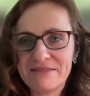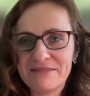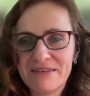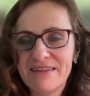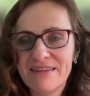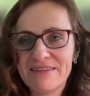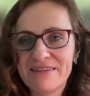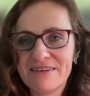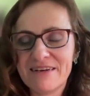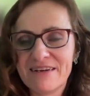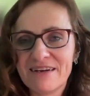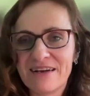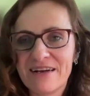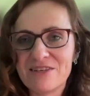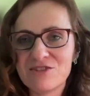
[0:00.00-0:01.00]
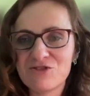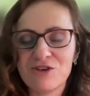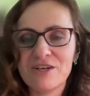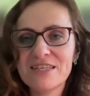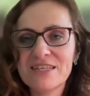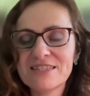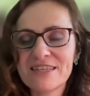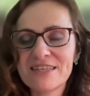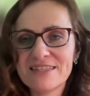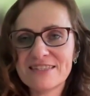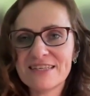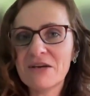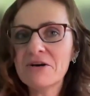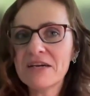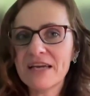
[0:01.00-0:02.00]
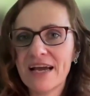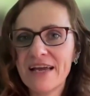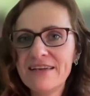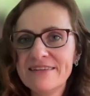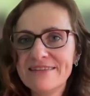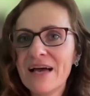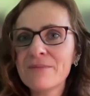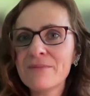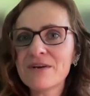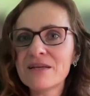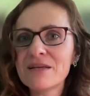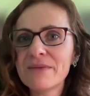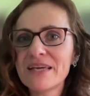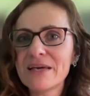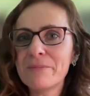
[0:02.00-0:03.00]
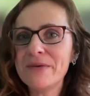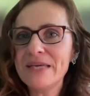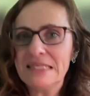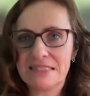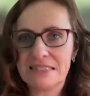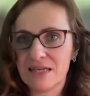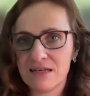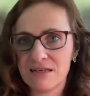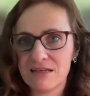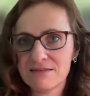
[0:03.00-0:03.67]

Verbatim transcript: in their drawers and say, okay, now I'm going to make a pizza.